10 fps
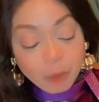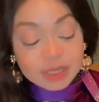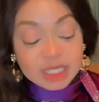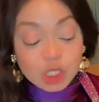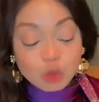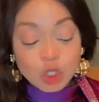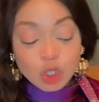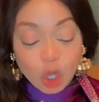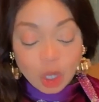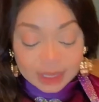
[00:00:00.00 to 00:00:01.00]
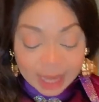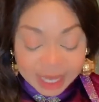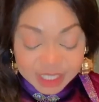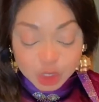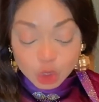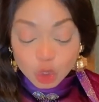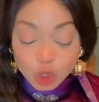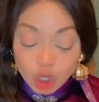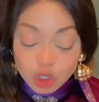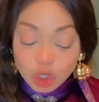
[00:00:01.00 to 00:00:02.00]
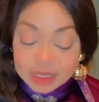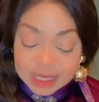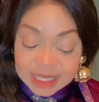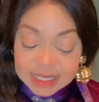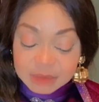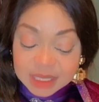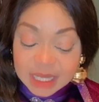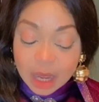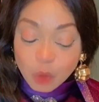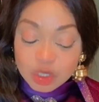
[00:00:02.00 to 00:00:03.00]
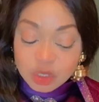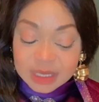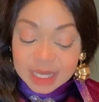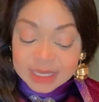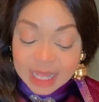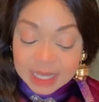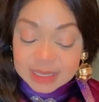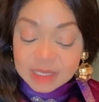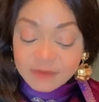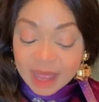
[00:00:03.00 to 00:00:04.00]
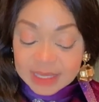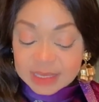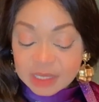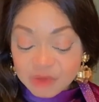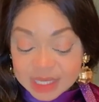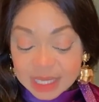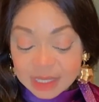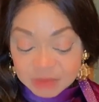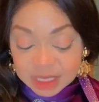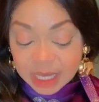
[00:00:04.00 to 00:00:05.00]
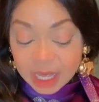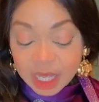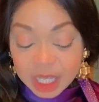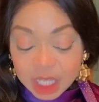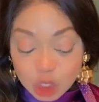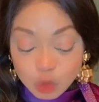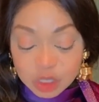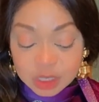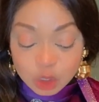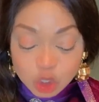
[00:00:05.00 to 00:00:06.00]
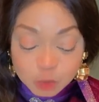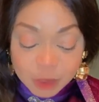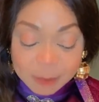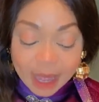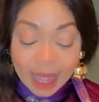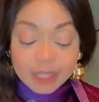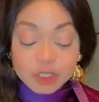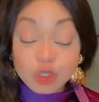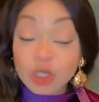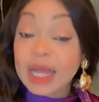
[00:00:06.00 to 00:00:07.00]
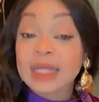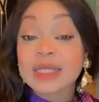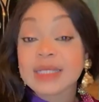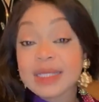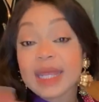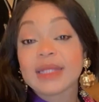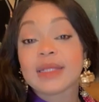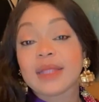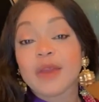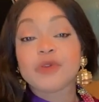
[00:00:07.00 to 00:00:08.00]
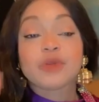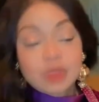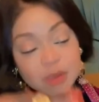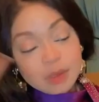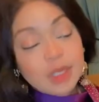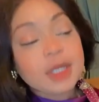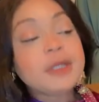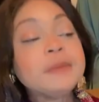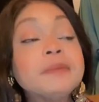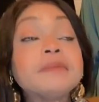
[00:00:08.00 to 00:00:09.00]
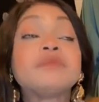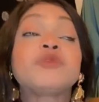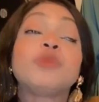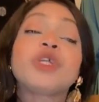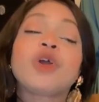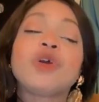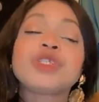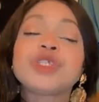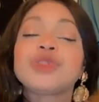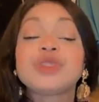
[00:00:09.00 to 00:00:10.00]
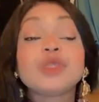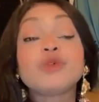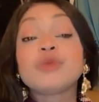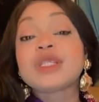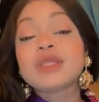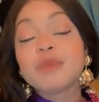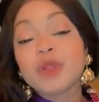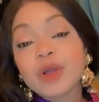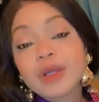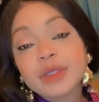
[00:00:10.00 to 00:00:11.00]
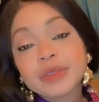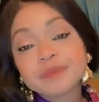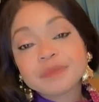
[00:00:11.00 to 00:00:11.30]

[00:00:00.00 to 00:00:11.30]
But it was all lies. You know, those days the media was not as active as the recent media. It was newspaper and journalists dead that wrote it. To be continued. Even with the block.